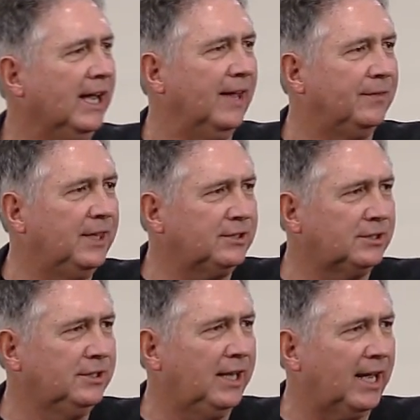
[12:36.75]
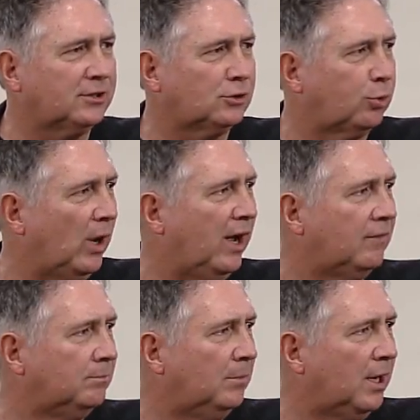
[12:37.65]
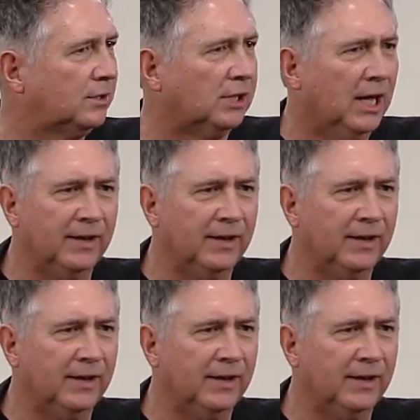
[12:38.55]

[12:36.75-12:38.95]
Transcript: in this next 12 months